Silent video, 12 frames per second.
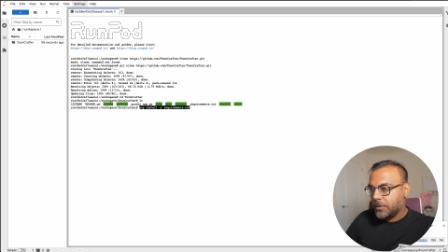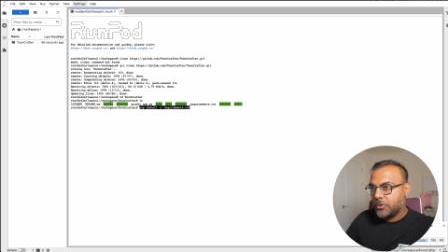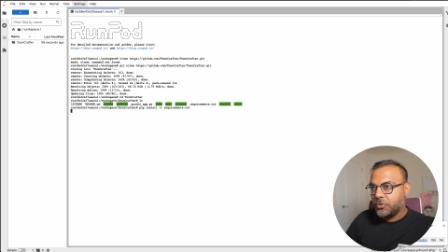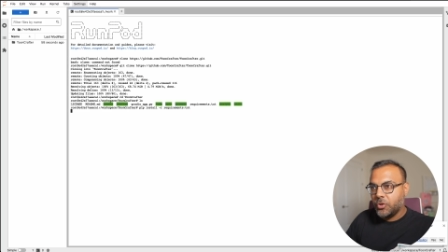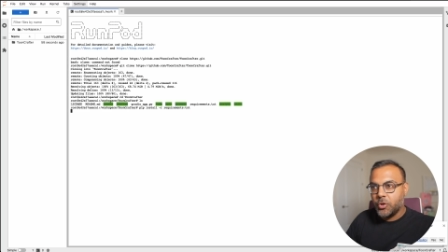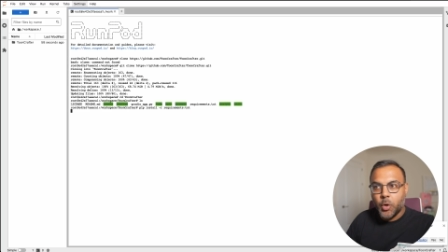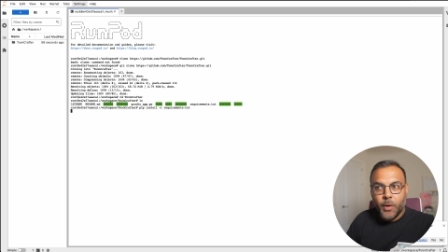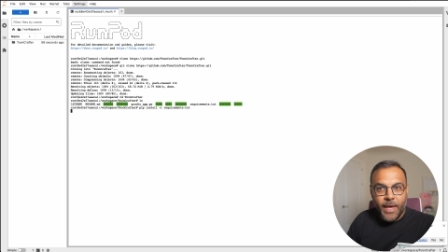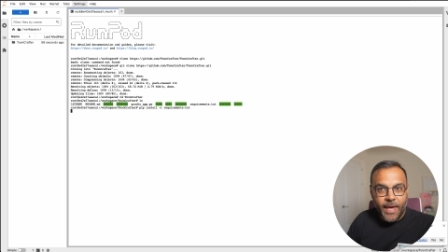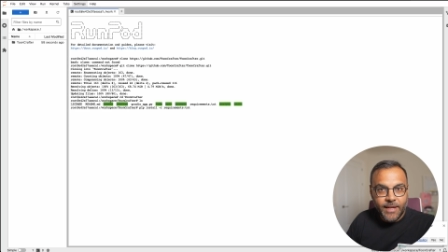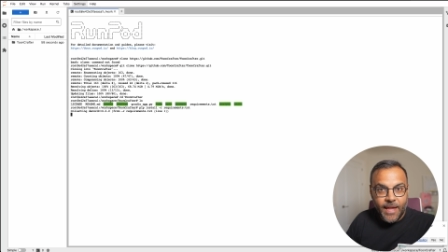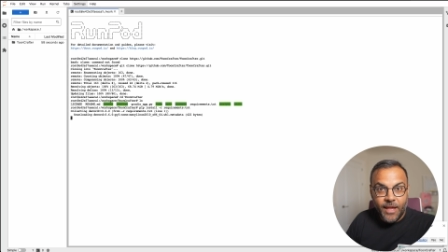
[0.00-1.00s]
So go
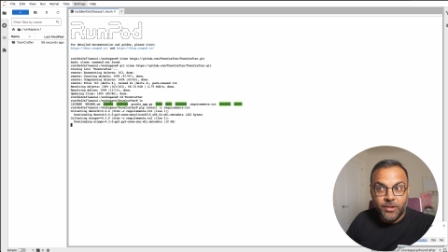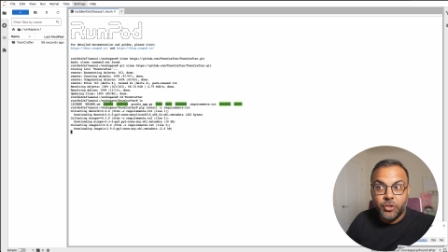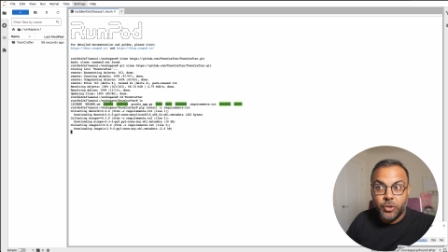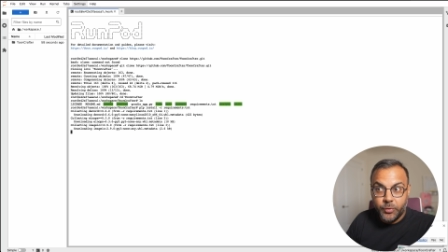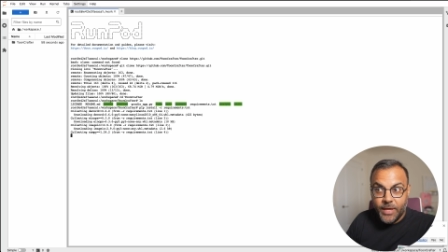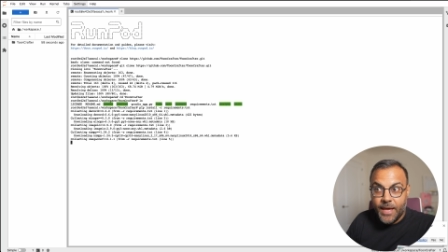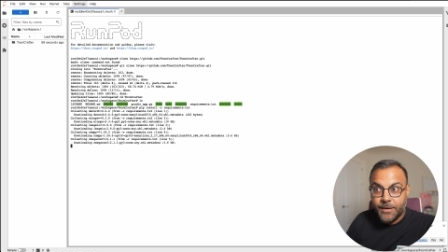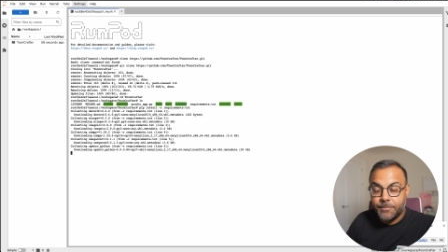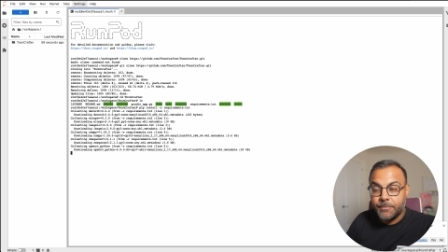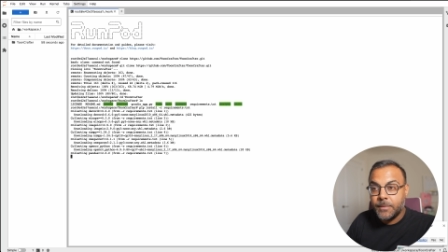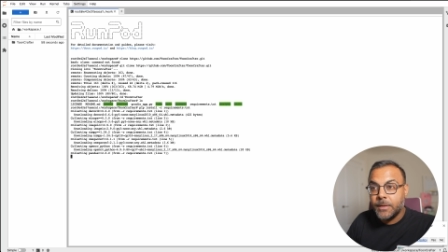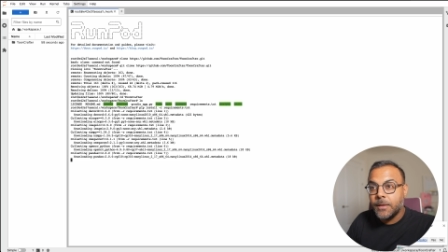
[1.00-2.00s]
ahead and do that.
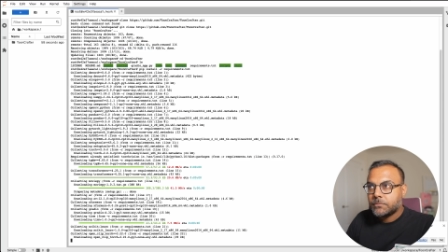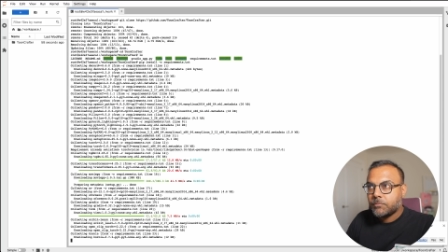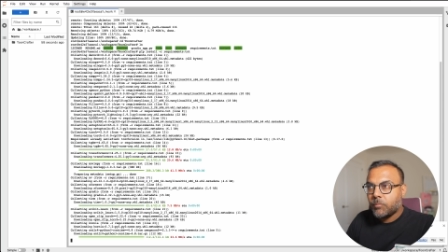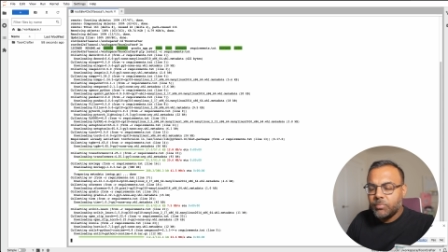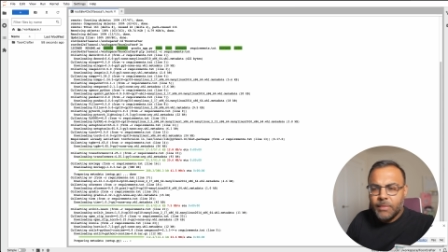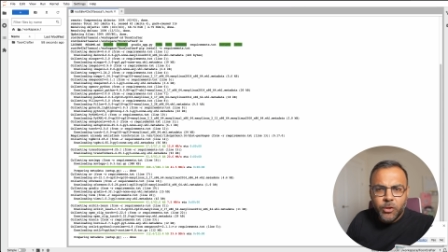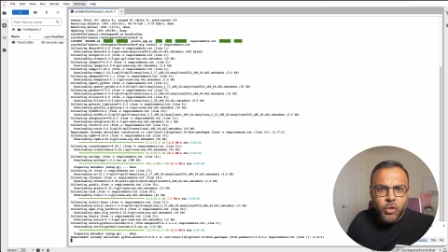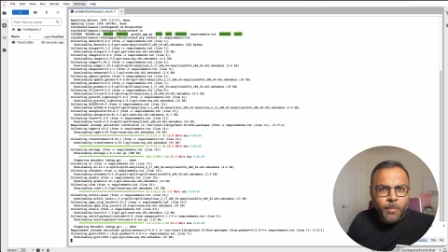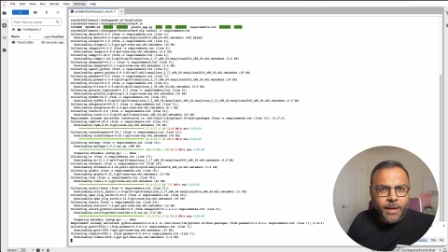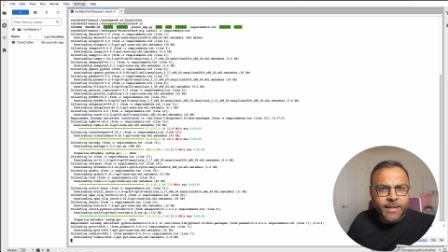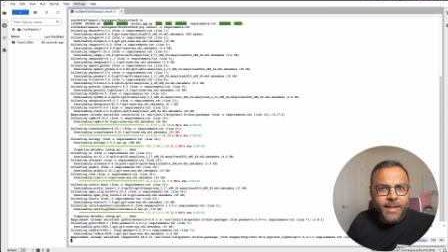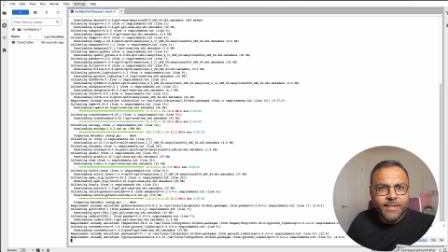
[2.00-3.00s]
Now you
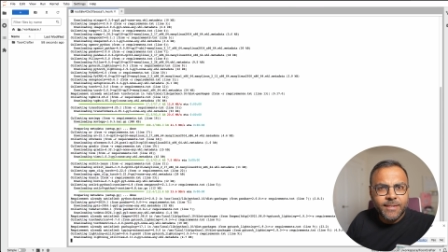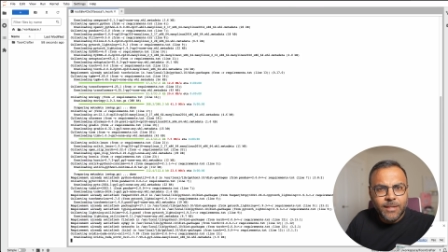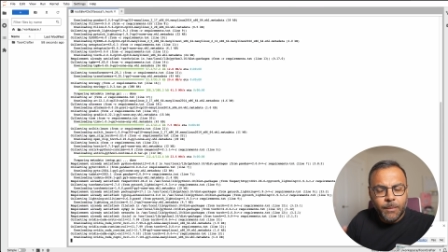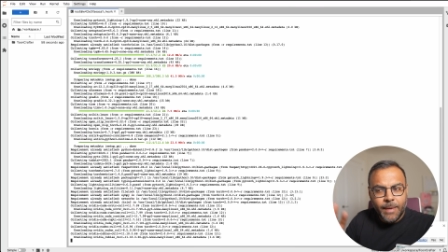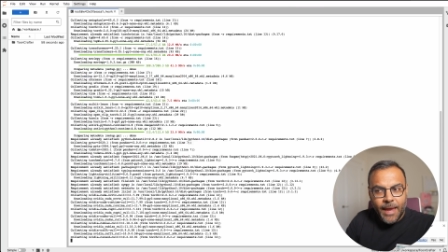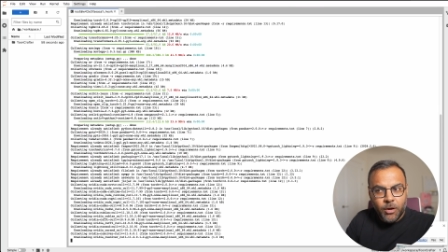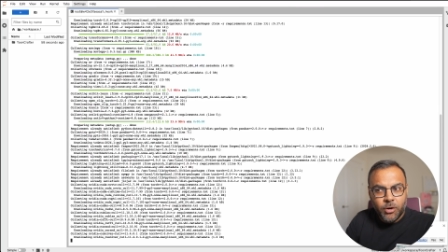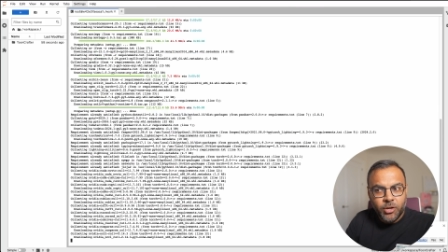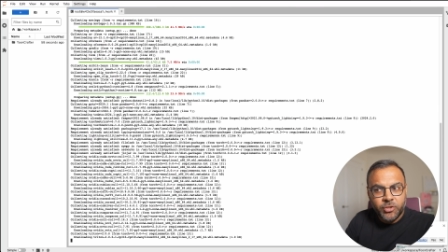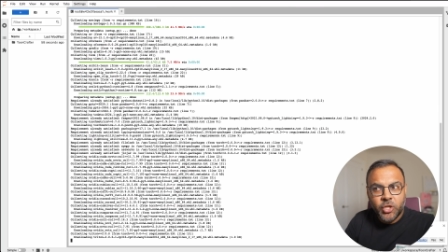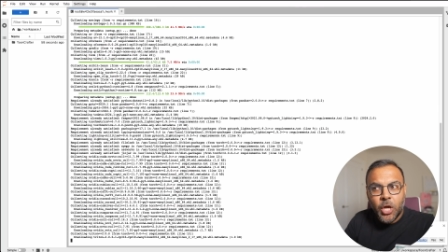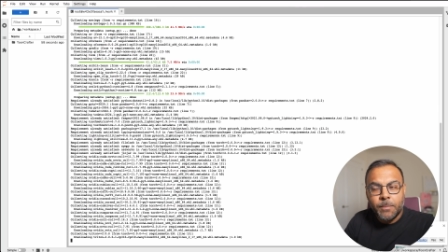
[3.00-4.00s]
might get some
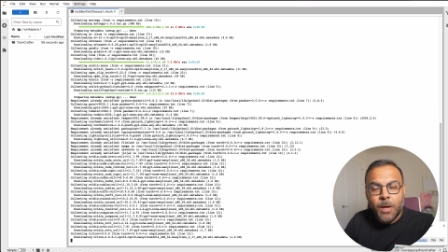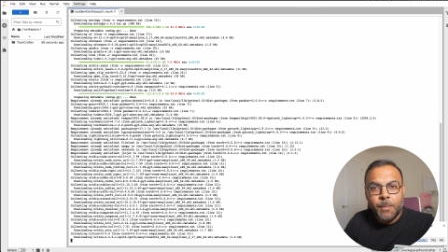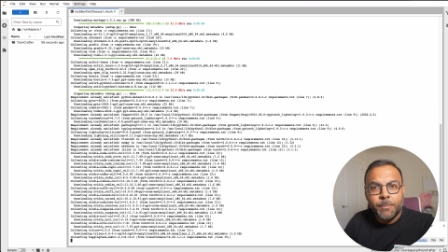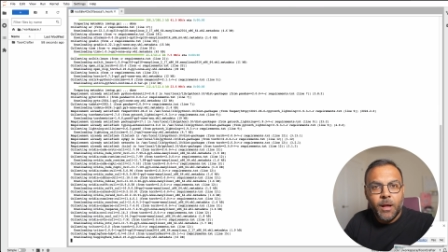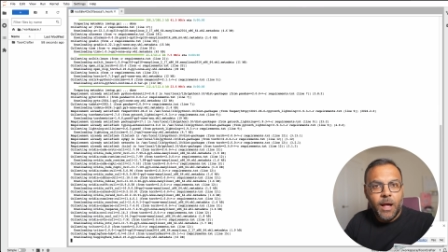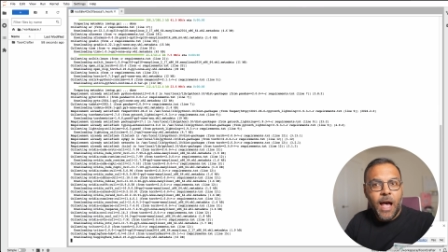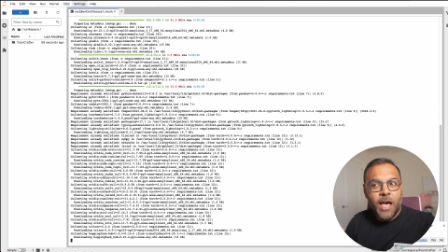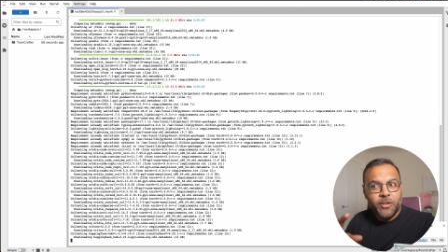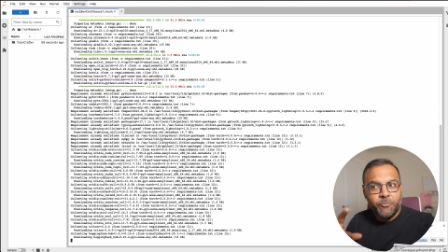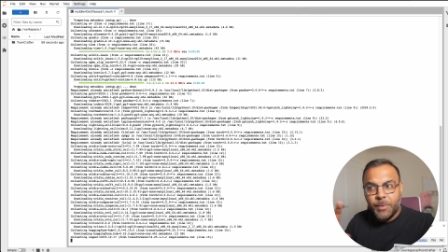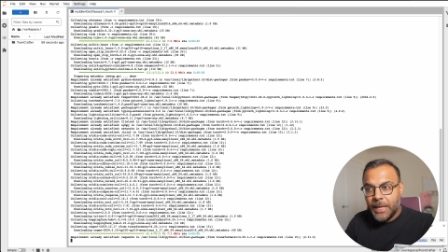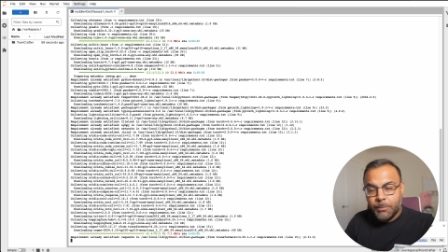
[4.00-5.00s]
errors come up
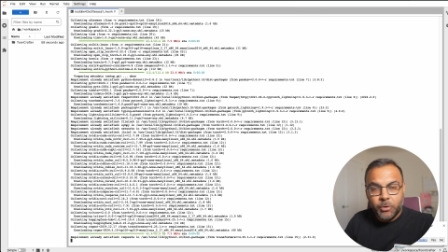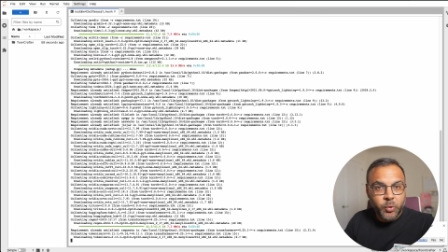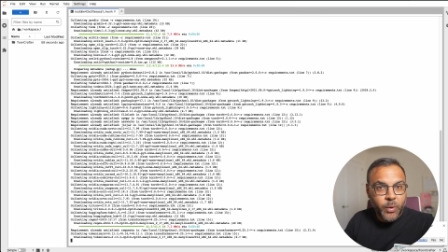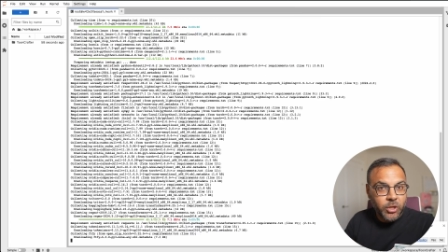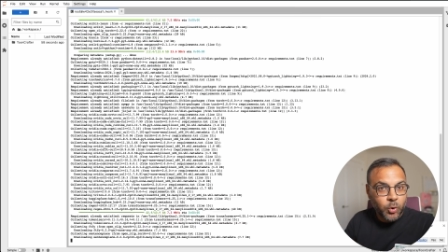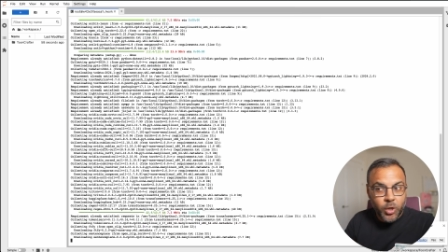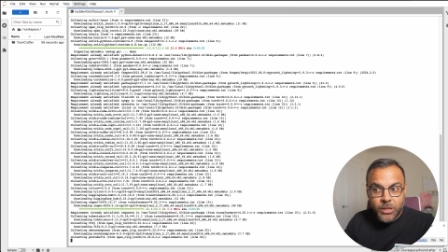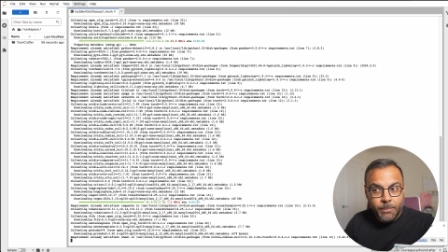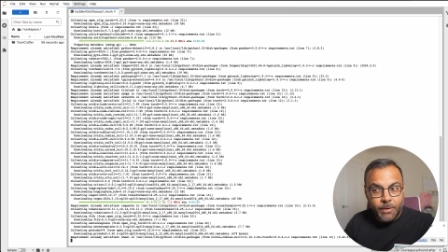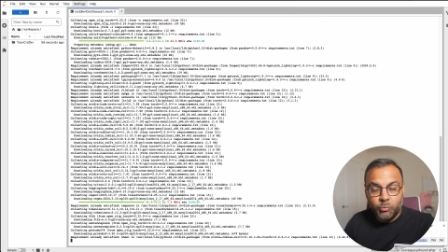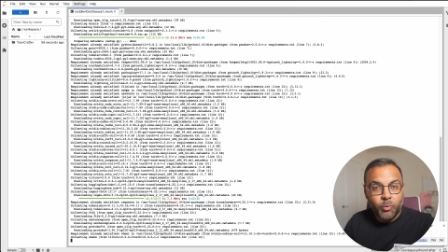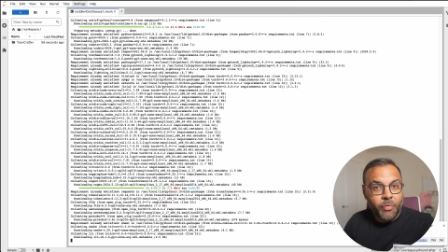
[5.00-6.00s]
I've been able to ignore them
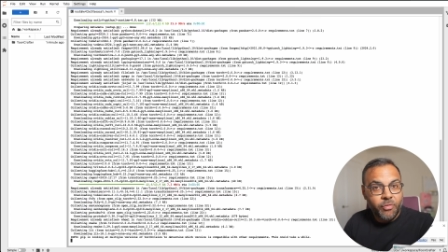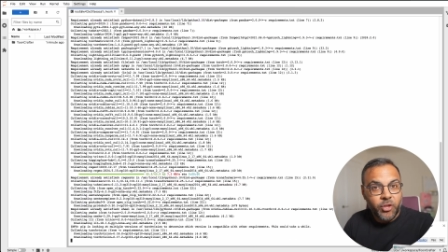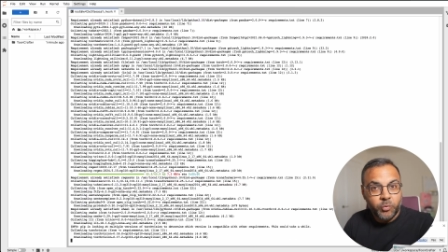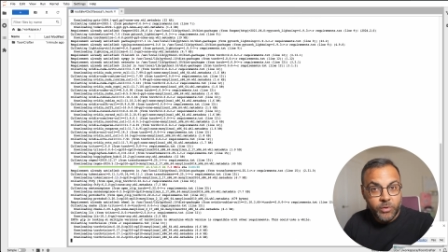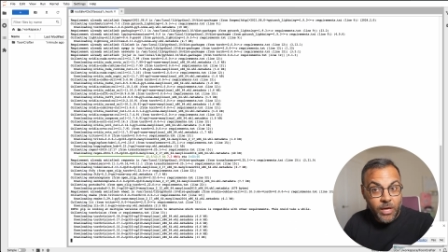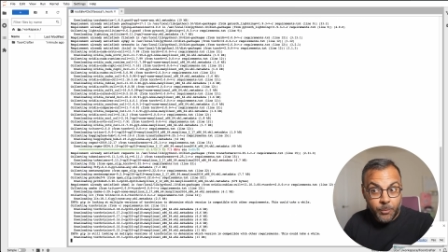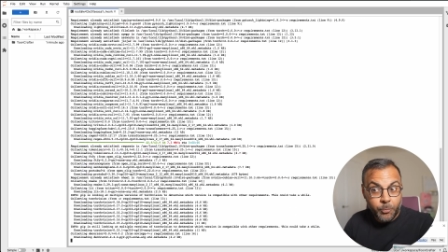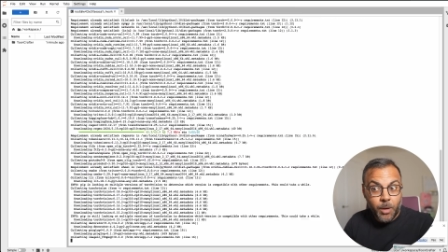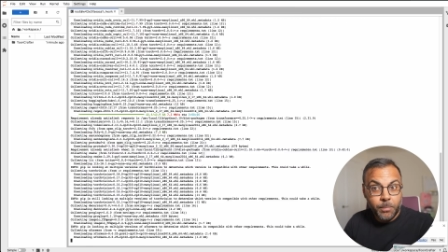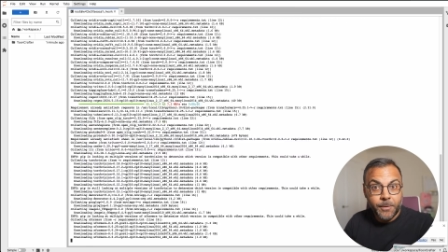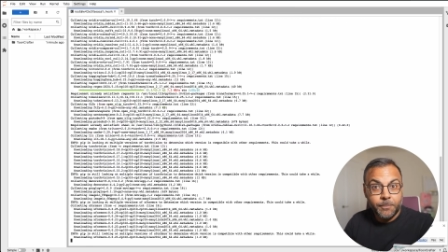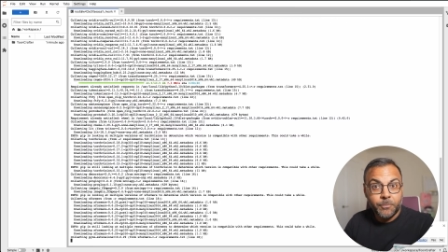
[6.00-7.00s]
and run this without a
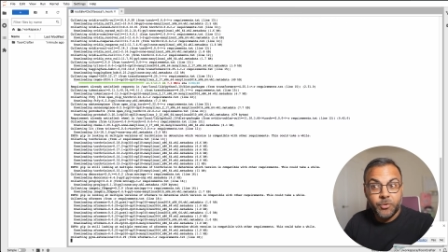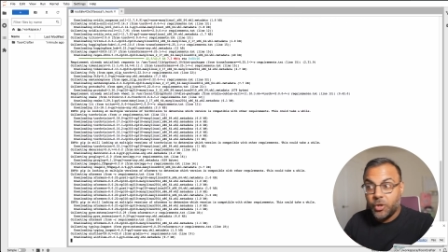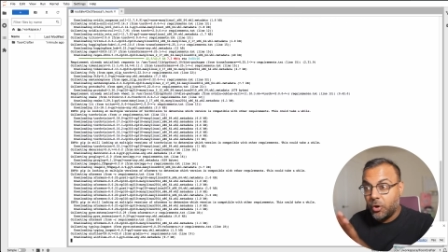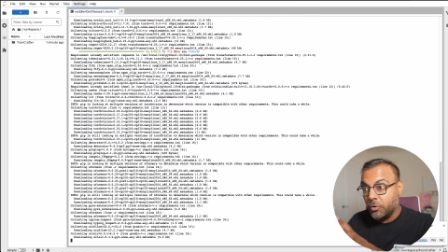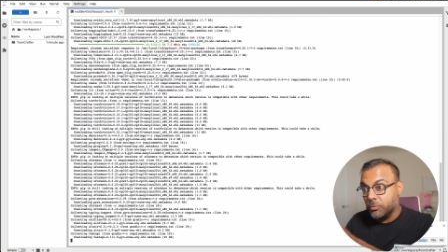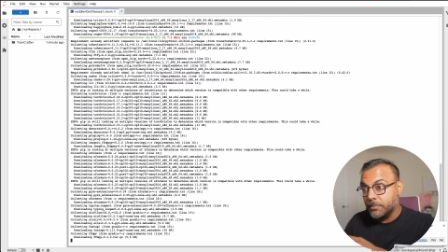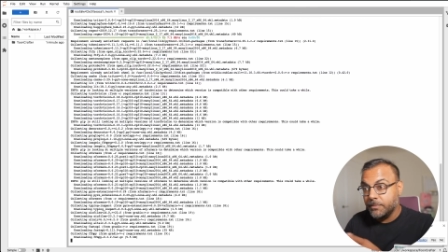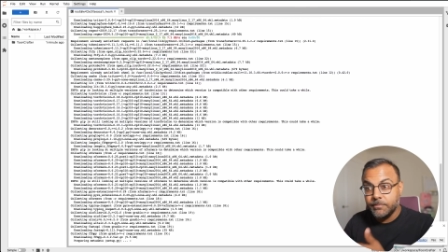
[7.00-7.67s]
problem. So